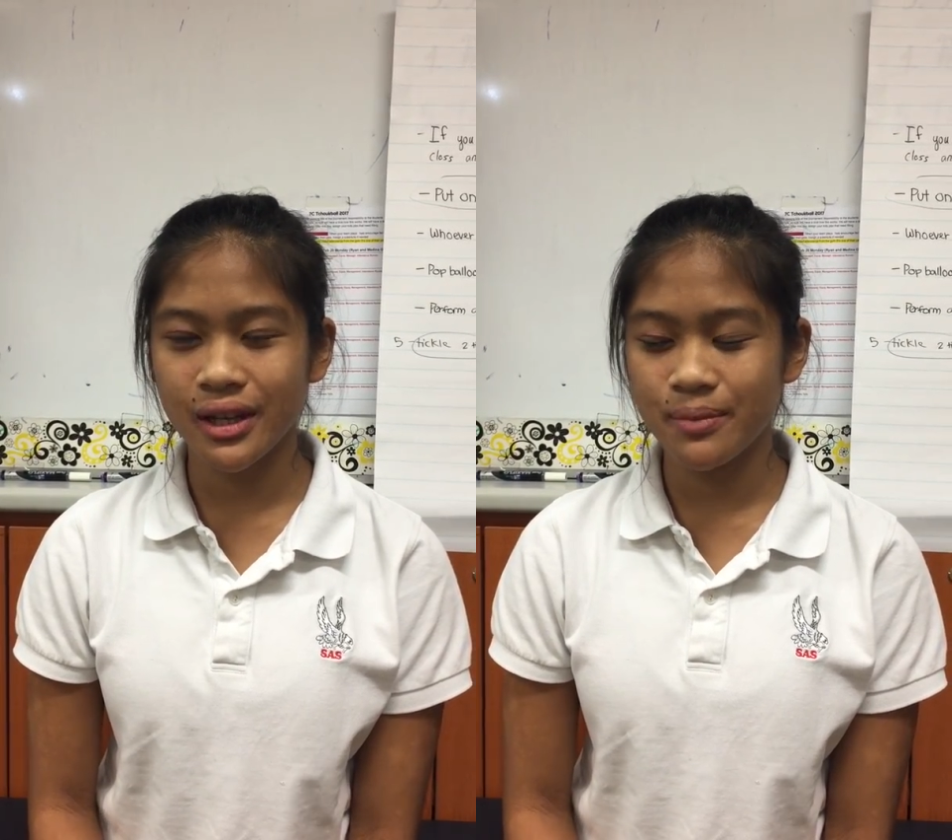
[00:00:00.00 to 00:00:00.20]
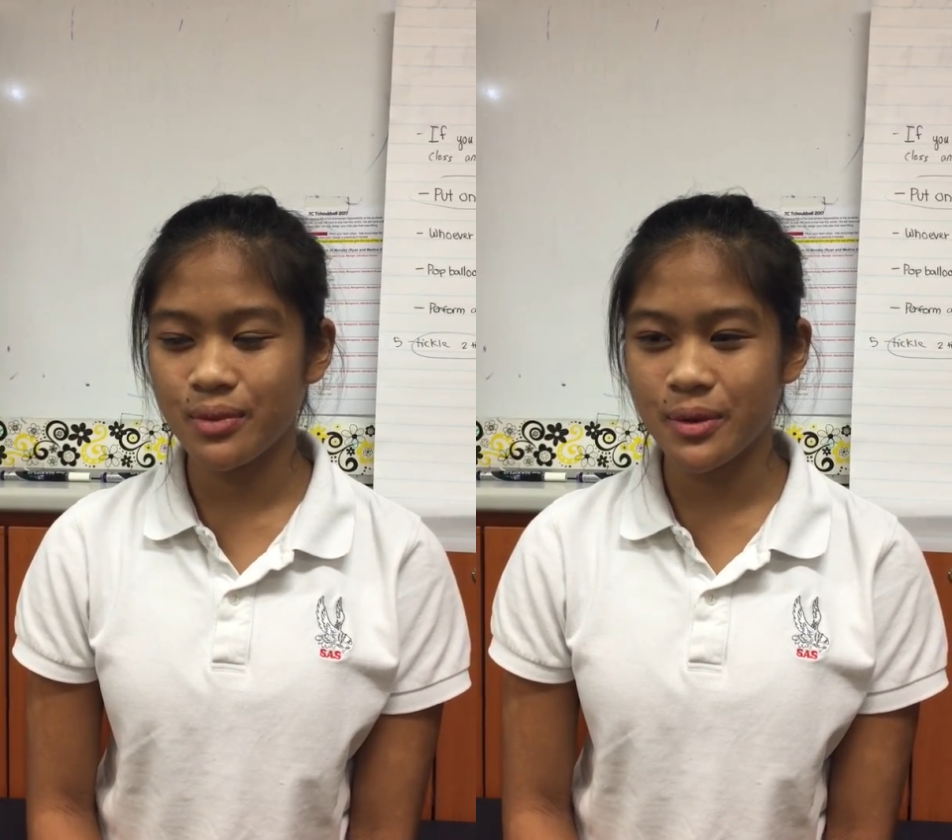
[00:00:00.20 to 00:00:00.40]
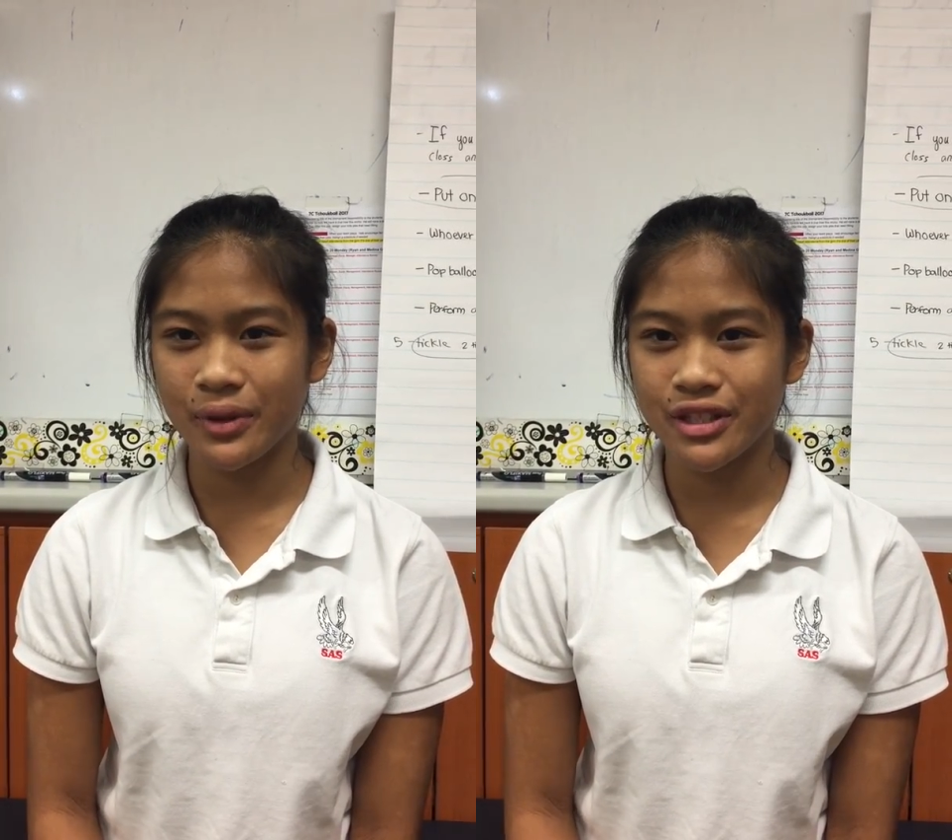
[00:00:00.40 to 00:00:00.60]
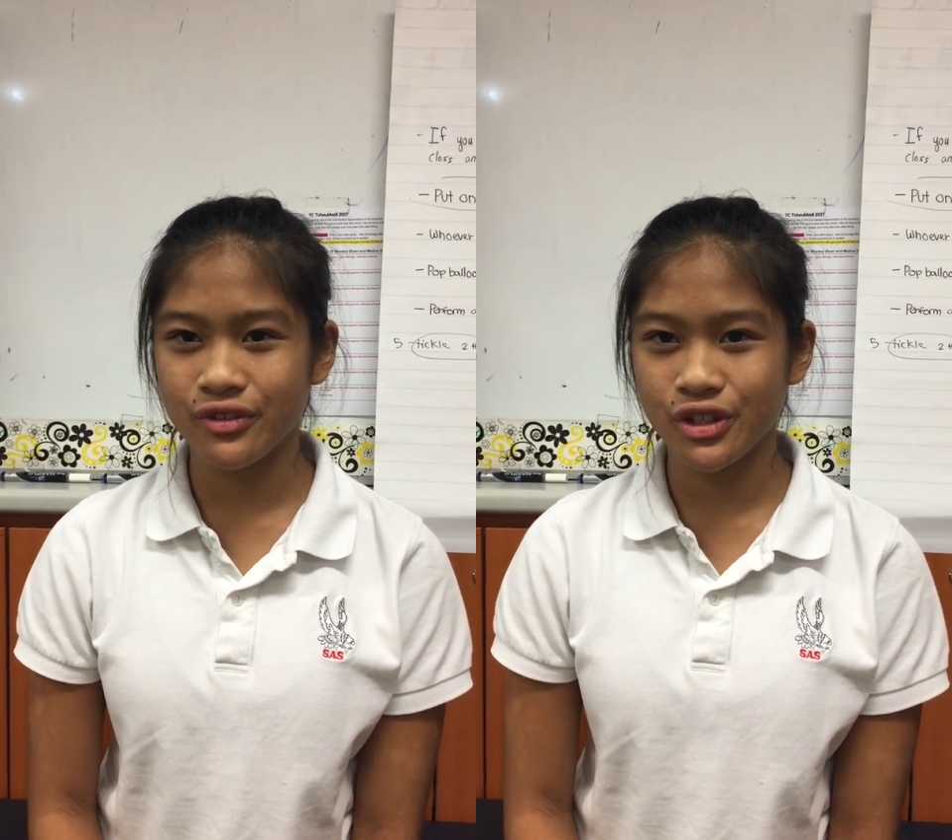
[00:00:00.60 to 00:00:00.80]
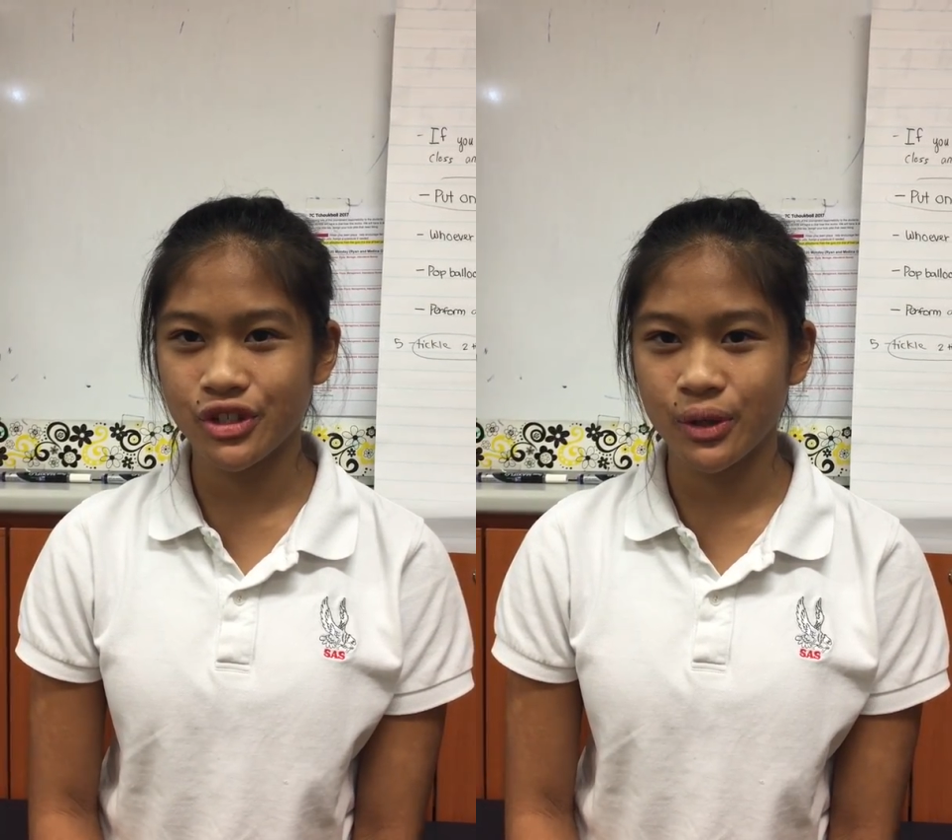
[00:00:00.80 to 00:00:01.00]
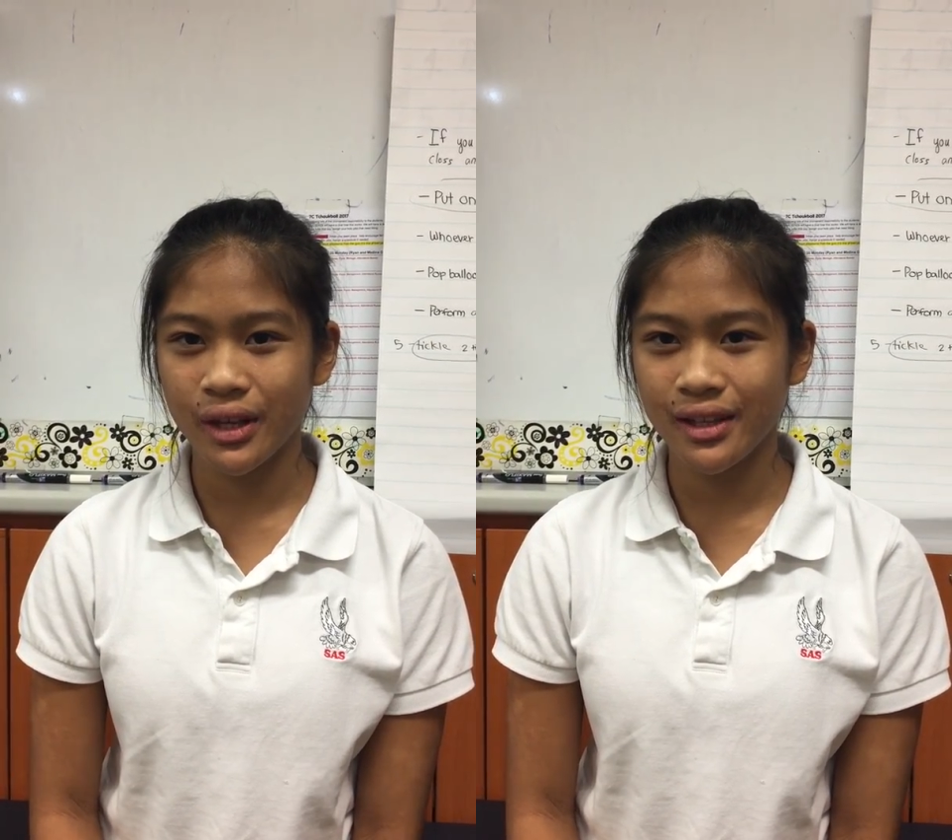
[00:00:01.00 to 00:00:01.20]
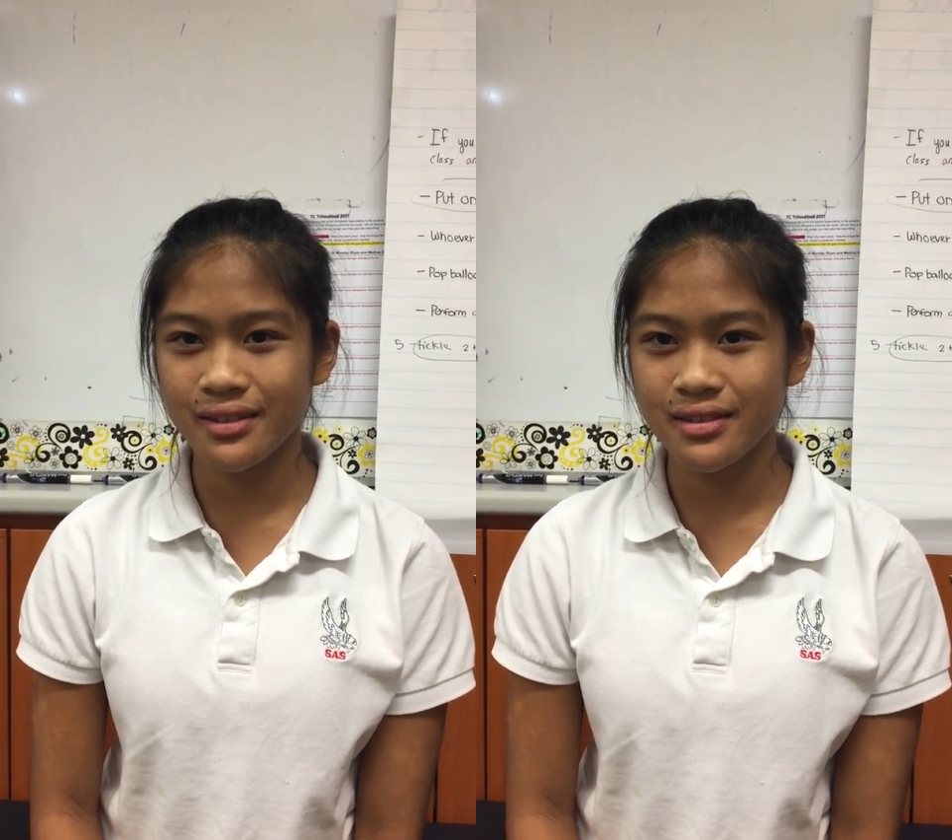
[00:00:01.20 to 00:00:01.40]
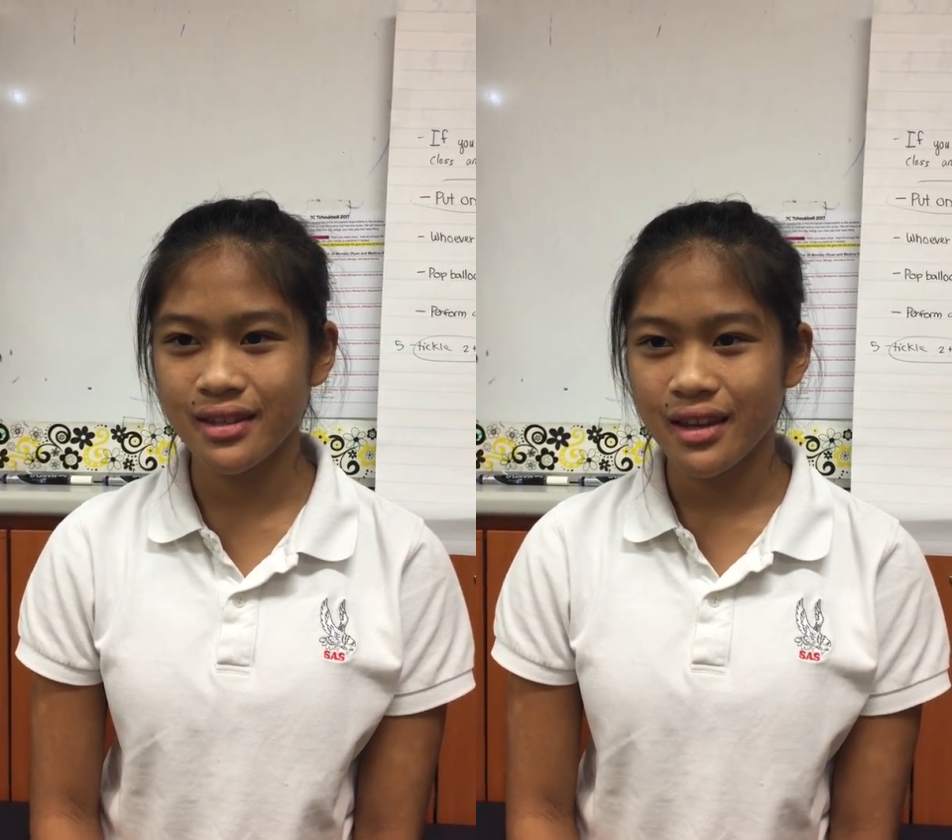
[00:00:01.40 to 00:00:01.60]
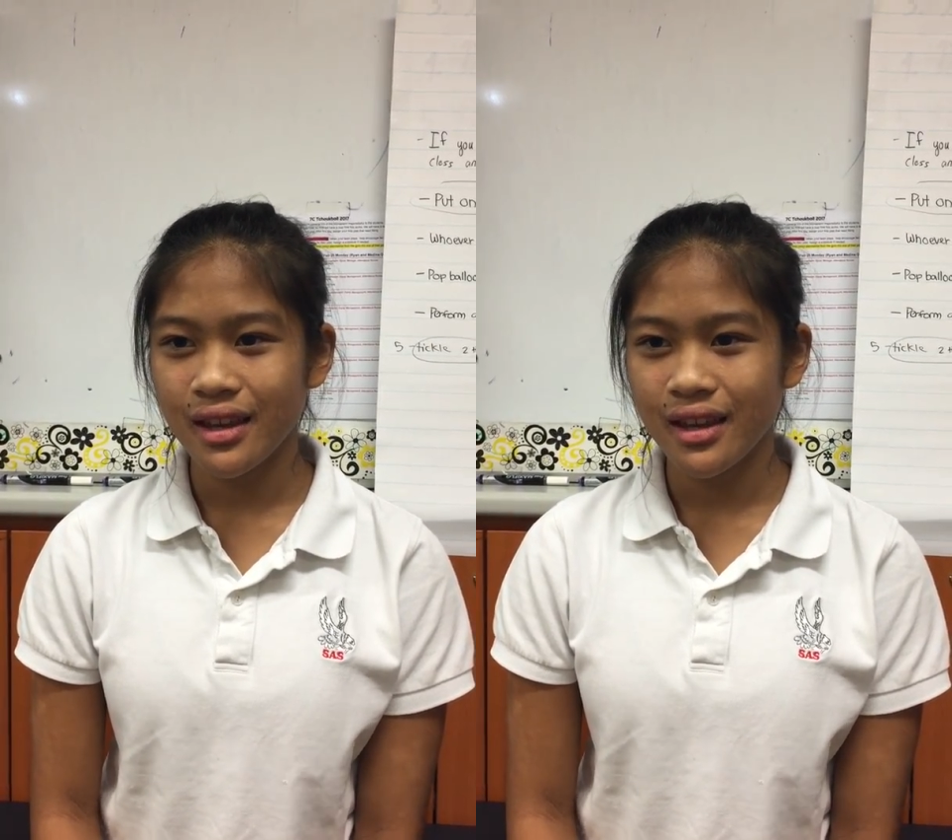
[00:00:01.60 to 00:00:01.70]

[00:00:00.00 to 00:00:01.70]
a big place for shootings,